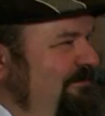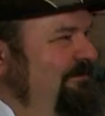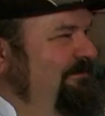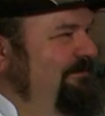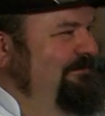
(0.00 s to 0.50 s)

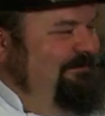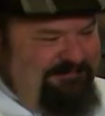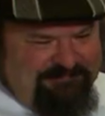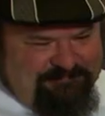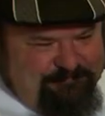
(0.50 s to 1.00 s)

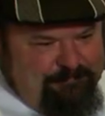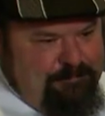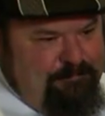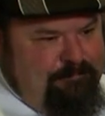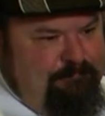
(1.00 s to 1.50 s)

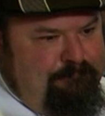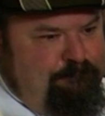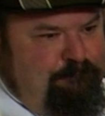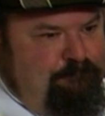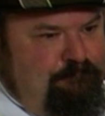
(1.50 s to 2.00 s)

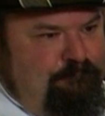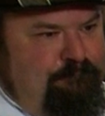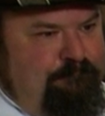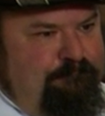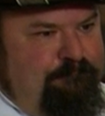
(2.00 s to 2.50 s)

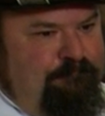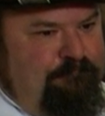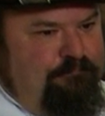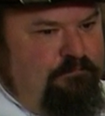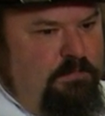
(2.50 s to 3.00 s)

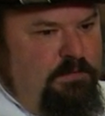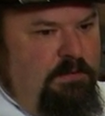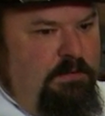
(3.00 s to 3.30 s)
The person shown says nothing.